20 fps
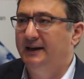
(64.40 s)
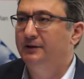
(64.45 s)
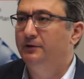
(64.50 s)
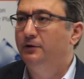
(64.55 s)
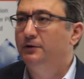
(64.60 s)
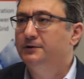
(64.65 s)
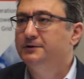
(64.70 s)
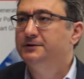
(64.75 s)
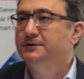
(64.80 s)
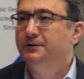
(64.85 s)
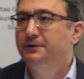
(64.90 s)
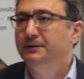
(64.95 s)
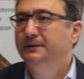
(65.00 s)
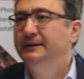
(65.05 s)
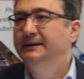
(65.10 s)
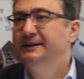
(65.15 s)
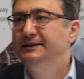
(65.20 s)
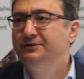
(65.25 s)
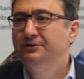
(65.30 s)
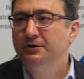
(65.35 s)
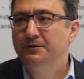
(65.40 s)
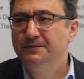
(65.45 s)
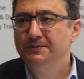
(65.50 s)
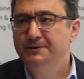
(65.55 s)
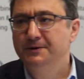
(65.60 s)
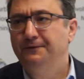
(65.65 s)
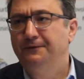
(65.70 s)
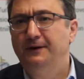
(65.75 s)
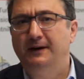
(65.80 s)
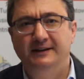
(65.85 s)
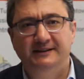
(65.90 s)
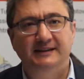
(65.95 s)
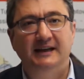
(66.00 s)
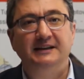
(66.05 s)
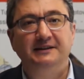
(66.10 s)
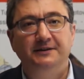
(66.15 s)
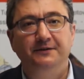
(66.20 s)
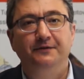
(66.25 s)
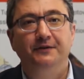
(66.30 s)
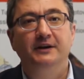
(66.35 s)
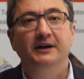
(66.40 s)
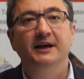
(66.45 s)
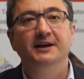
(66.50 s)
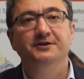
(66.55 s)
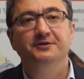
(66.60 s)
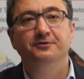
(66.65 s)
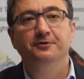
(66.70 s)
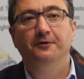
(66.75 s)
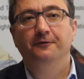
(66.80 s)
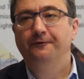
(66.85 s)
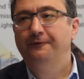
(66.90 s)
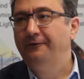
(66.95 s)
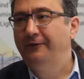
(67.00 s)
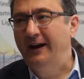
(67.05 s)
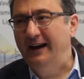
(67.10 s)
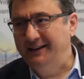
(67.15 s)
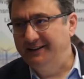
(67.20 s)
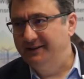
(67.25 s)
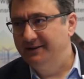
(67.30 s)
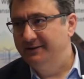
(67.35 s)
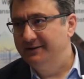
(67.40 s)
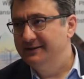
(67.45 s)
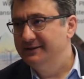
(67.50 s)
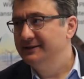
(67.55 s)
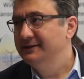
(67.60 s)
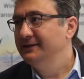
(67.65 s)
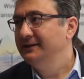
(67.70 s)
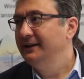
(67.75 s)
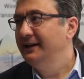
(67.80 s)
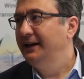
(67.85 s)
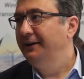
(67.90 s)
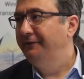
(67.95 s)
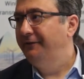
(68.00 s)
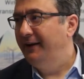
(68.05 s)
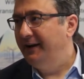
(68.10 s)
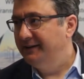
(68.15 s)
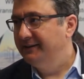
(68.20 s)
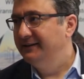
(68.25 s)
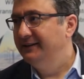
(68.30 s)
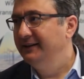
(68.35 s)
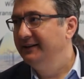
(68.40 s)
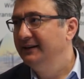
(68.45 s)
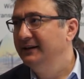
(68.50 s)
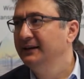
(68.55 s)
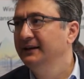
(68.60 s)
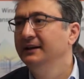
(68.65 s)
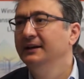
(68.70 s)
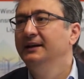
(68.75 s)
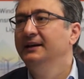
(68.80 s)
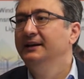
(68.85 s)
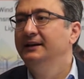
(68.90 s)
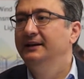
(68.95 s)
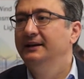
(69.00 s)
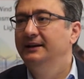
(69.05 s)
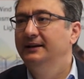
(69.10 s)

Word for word: and also in terms of identification of factors affecting uh,